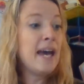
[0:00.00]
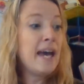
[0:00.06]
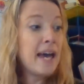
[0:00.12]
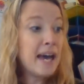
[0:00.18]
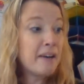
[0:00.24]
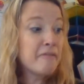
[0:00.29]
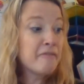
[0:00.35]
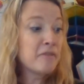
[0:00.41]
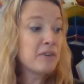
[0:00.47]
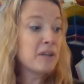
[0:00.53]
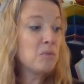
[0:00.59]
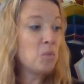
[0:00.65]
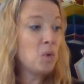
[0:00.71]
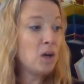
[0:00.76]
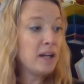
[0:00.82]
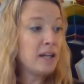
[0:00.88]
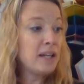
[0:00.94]

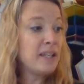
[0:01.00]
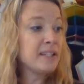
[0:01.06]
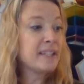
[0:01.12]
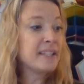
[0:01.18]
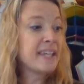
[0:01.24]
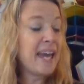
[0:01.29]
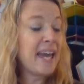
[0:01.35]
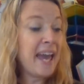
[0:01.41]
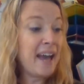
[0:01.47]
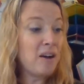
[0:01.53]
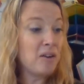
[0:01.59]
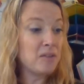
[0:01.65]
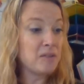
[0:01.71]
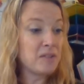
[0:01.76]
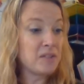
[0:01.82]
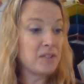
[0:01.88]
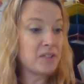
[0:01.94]
Everyone
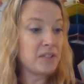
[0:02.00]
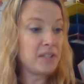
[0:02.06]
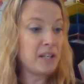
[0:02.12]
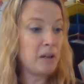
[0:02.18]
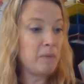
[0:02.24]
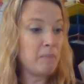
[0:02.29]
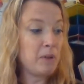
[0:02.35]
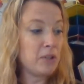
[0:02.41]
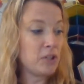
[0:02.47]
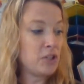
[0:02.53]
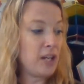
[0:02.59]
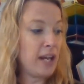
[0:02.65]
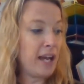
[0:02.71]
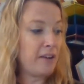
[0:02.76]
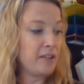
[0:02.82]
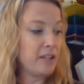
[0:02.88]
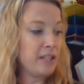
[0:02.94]
counts, the number
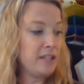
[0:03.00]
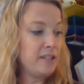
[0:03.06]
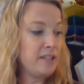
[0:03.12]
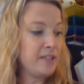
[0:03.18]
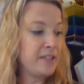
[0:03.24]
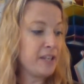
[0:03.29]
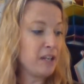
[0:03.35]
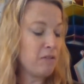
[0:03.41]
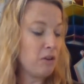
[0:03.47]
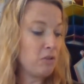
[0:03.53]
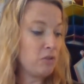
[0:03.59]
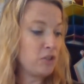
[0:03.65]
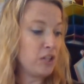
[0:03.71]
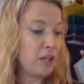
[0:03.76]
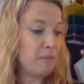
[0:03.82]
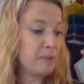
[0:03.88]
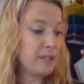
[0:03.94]
shouted. 0
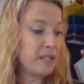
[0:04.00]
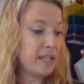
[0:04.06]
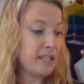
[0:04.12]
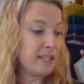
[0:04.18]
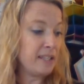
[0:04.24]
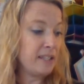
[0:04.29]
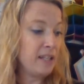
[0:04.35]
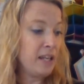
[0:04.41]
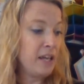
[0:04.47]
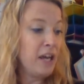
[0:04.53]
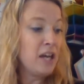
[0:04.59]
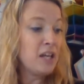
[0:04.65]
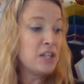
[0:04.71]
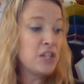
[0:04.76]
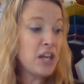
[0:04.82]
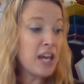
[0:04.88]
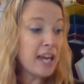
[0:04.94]
jumped in.
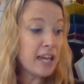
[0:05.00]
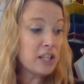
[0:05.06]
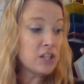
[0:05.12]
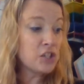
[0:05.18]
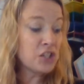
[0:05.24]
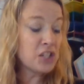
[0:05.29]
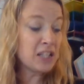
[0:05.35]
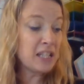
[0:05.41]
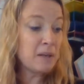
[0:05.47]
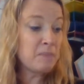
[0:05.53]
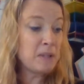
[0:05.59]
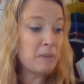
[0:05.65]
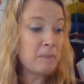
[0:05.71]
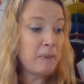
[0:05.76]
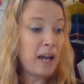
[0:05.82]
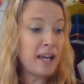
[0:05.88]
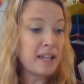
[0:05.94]
Then she leaped
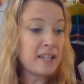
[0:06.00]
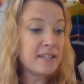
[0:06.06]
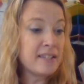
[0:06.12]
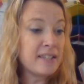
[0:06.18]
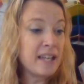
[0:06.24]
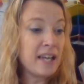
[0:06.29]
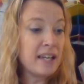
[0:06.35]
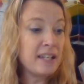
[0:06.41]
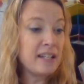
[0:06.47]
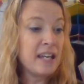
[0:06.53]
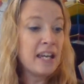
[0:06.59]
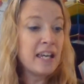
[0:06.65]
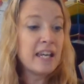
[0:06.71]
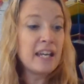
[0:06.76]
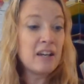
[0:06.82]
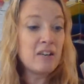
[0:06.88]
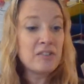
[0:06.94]
up high and said,
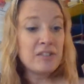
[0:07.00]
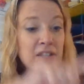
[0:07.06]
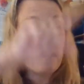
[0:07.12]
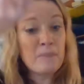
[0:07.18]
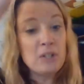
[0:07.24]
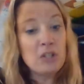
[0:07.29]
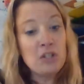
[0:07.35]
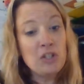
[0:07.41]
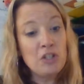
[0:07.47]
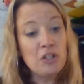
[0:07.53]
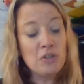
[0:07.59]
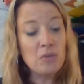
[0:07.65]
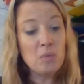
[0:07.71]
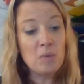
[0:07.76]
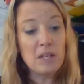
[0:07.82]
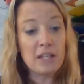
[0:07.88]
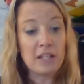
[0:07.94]
here's something new
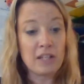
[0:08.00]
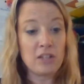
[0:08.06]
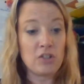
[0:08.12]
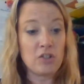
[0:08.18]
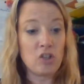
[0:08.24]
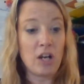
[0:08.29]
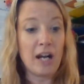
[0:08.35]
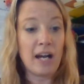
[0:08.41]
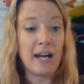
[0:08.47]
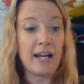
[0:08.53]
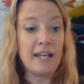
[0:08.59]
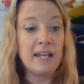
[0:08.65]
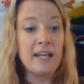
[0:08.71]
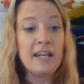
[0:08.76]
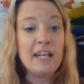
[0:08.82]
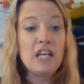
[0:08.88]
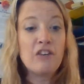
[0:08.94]
we can try.
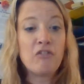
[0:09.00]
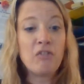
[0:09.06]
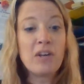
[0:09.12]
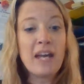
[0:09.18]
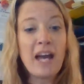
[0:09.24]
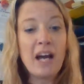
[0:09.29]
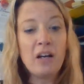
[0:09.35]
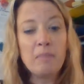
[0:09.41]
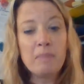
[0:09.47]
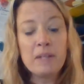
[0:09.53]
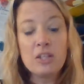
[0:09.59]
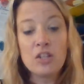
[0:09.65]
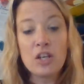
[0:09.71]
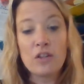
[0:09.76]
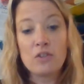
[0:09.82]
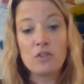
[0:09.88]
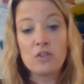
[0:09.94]
If we help
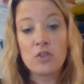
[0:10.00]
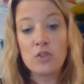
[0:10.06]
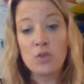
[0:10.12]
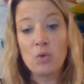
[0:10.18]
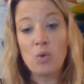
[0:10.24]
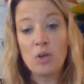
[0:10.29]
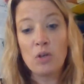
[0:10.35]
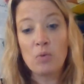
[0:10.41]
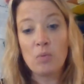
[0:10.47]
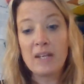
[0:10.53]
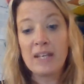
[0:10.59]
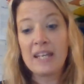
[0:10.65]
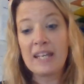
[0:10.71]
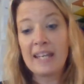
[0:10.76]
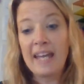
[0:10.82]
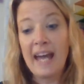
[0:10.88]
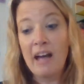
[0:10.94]
each other soar, we
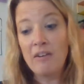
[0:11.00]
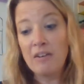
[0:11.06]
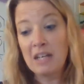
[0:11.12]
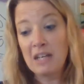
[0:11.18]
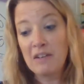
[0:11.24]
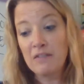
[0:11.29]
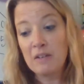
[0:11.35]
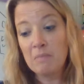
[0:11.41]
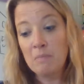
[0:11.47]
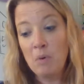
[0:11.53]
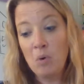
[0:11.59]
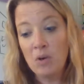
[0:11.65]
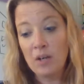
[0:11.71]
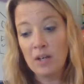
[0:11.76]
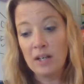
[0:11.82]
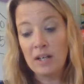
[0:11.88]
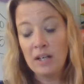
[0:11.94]
can count even
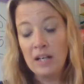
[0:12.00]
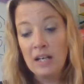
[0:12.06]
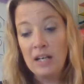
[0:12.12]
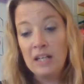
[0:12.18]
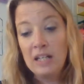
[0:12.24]
more.